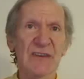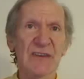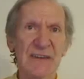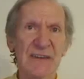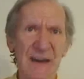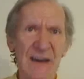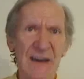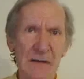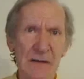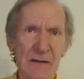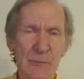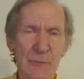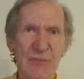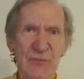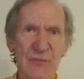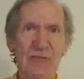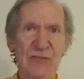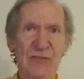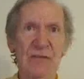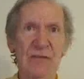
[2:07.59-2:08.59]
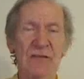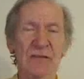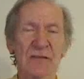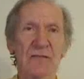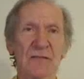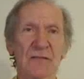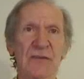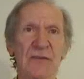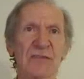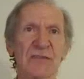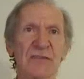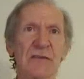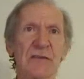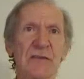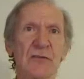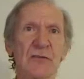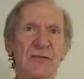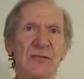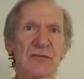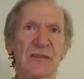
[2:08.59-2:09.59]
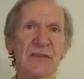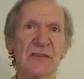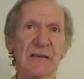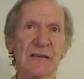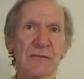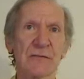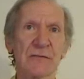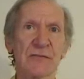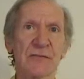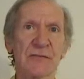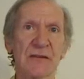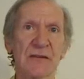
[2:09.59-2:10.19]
realms within yourself.